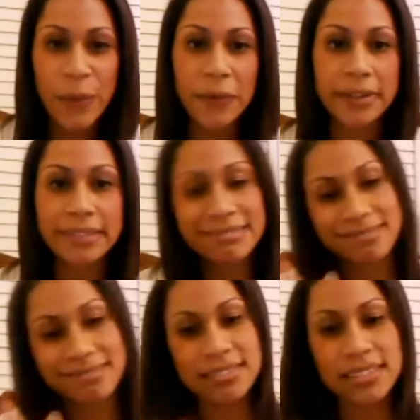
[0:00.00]
Or,
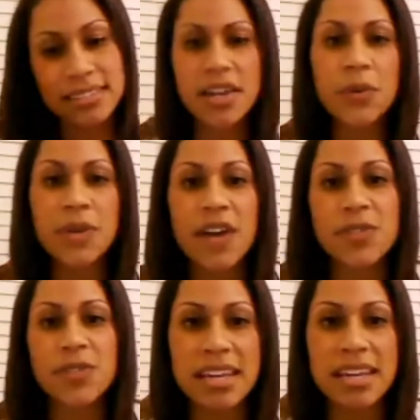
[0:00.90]
no,
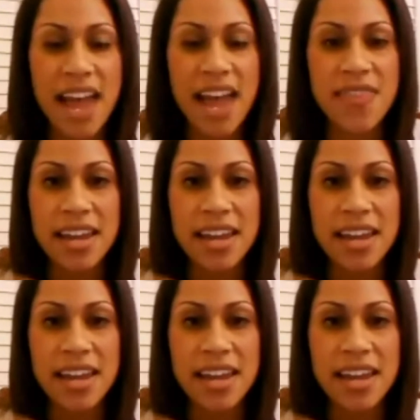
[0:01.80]
not for me.